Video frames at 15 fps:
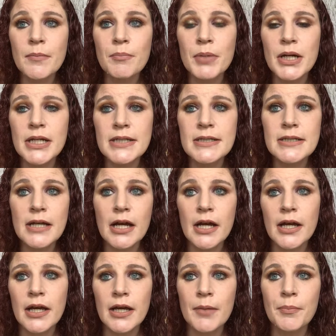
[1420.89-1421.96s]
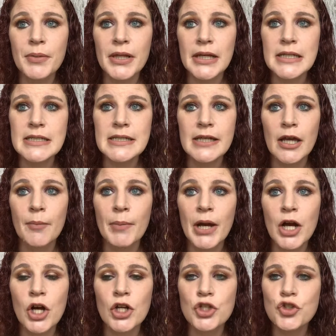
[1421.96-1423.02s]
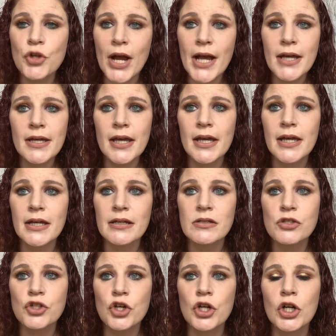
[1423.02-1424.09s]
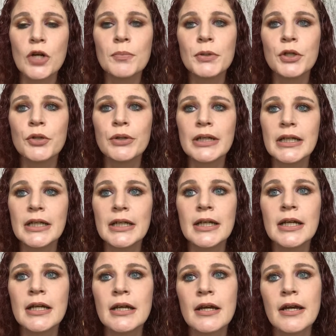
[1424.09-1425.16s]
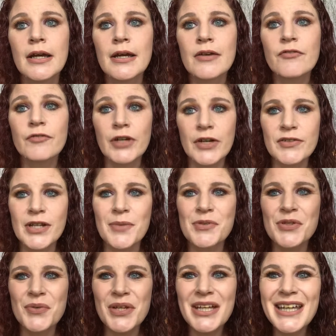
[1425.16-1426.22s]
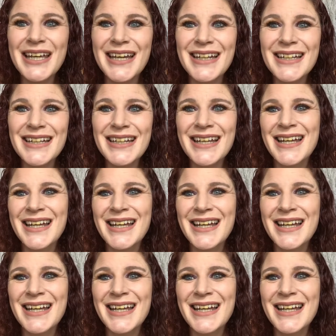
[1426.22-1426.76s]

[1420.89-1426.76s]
but I plan to get back on track and start uploading five times a week again.